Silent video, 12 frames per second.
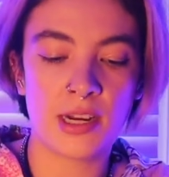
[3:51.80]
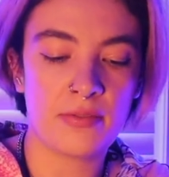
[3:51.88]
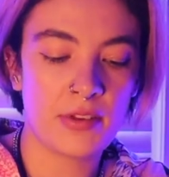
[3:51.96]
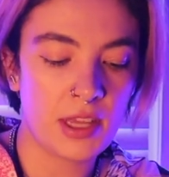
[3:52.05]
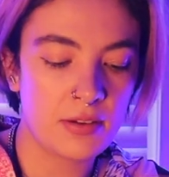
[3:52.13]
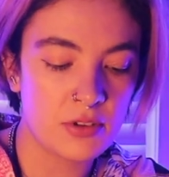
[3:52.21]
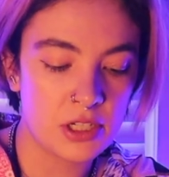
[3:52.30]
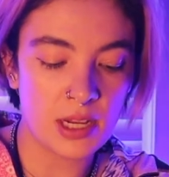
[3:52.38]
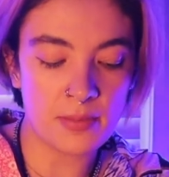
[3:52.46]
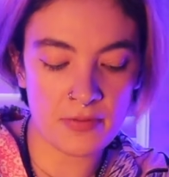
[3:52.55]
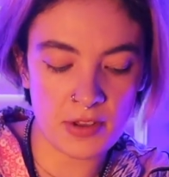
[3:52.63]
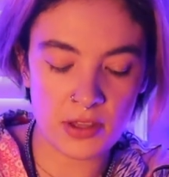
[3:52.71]
I feel like for
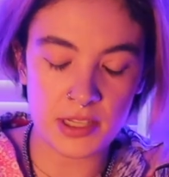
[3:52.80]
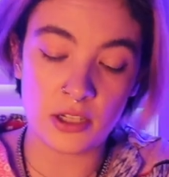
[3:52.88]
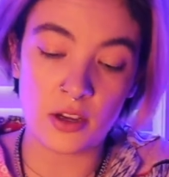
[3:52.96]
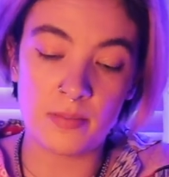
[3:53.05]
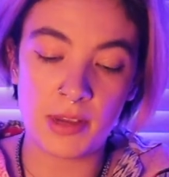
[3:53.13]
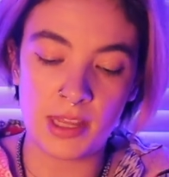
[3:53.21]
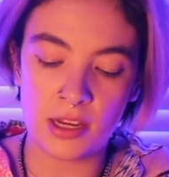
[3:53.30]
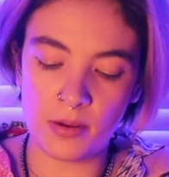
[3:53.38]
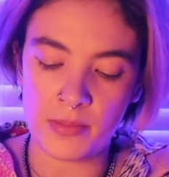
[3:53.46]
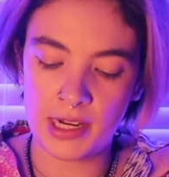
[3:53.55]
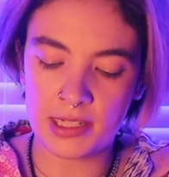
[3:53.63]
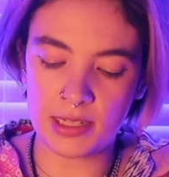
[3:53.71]
some of you, this could mean that
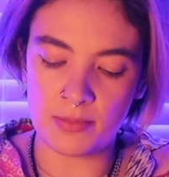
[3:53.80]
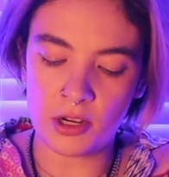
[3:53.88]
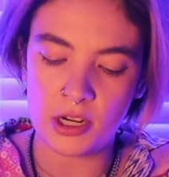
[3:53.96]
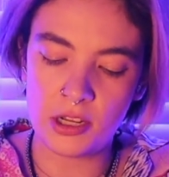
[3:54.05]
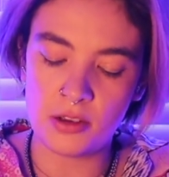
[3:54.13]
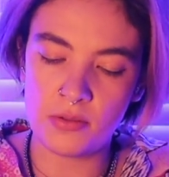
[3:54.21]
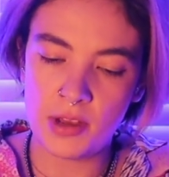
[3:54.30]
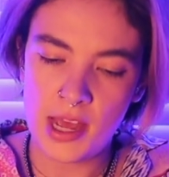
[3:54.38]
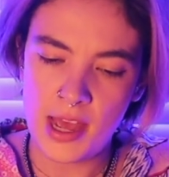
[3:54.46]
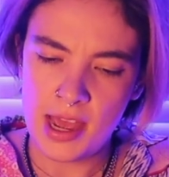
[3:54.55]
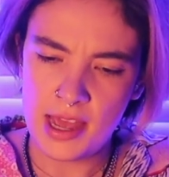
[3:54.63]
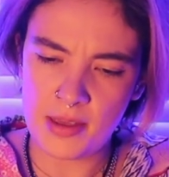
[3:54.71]
you're meeting someone new
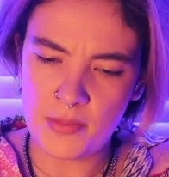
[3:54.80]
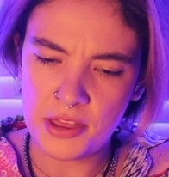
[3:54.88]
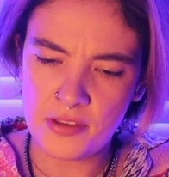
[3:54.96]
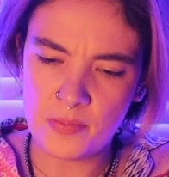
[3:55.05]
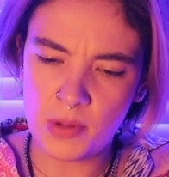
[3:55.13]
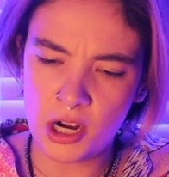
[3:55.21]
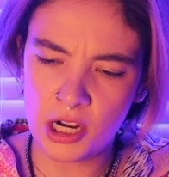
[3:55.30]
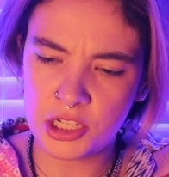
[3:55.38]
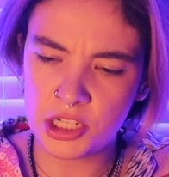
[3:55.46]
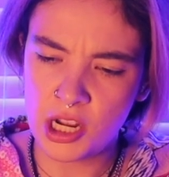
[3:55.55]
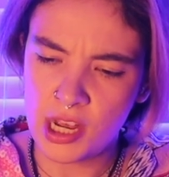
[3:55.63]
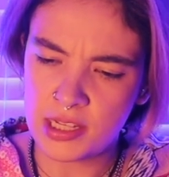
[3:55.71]
in the month of
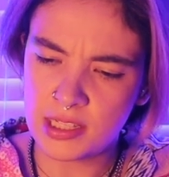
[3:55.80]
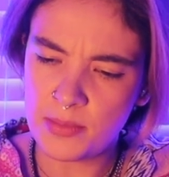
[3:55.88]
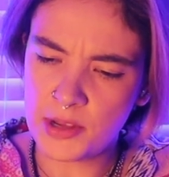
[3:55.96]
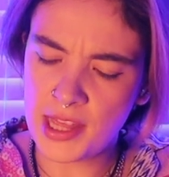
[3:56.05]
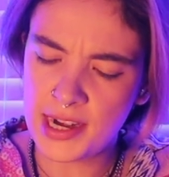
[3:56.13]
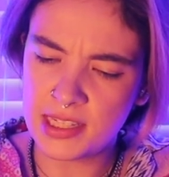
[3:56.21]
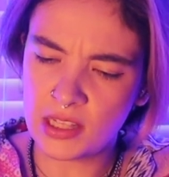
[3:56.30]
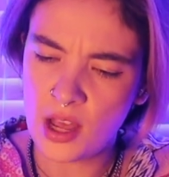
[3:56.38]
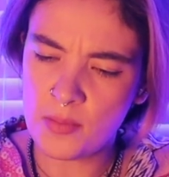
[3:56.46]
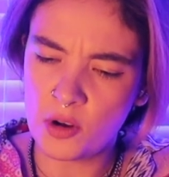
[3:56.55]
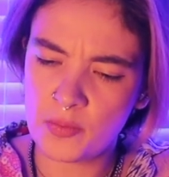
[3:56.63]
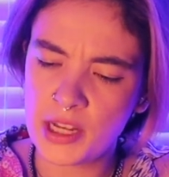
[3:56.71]
March. Someone that is a
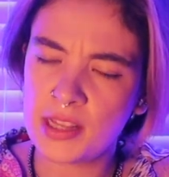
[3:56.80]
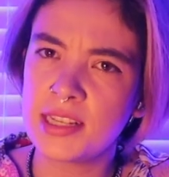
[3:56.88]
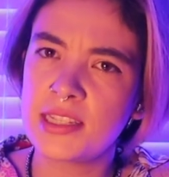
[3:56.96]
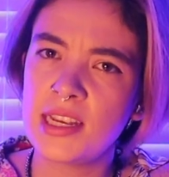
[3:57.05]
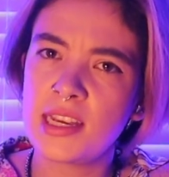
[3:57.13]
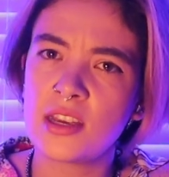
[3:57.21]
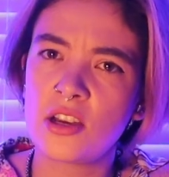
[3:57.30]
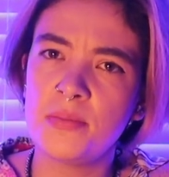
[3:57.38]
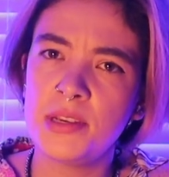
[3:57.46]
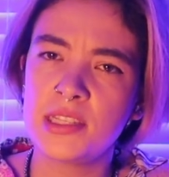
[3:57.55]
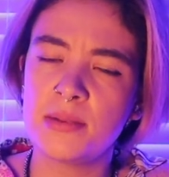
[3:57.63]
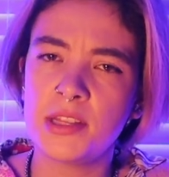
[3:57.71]
lot more realistic. Could
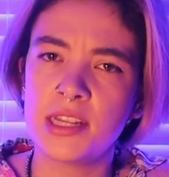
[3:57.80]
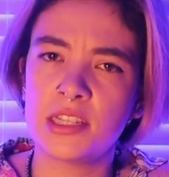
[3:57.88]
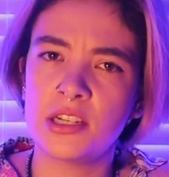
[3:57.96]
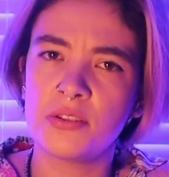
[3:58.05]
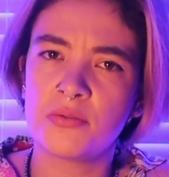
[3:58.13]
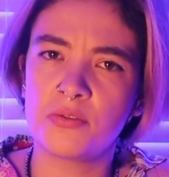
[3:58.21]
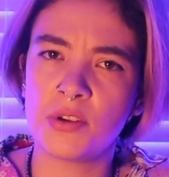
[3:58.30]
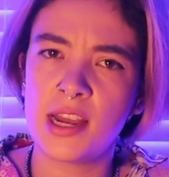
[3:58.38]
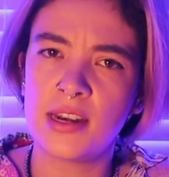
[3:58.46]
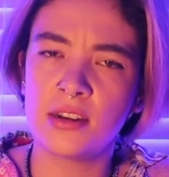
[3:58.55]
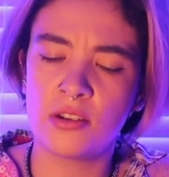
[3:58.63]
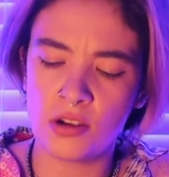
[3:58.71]
be someone that's in your
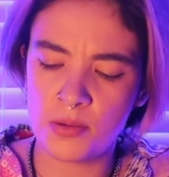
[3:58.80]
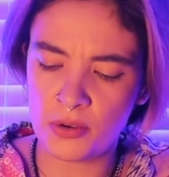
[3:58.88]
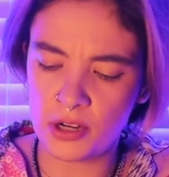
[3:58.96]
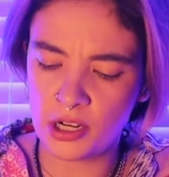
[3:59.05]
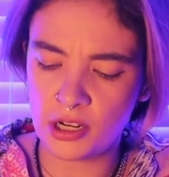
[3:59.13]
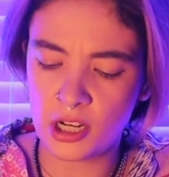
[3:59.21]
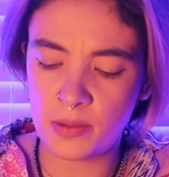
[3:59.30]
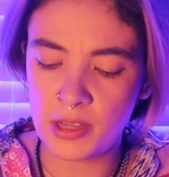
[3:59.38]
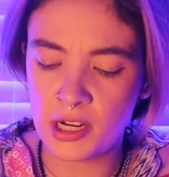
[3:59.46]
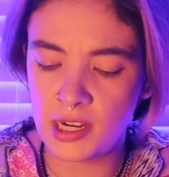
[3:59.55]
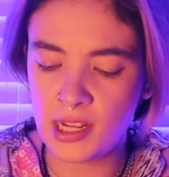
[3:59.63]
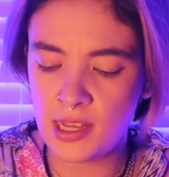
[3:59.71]
friend group or your
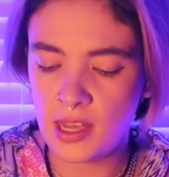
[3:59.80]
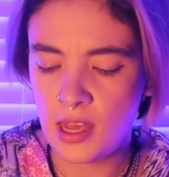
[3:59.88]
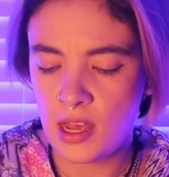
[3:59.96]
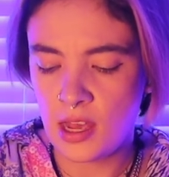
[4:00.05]
community.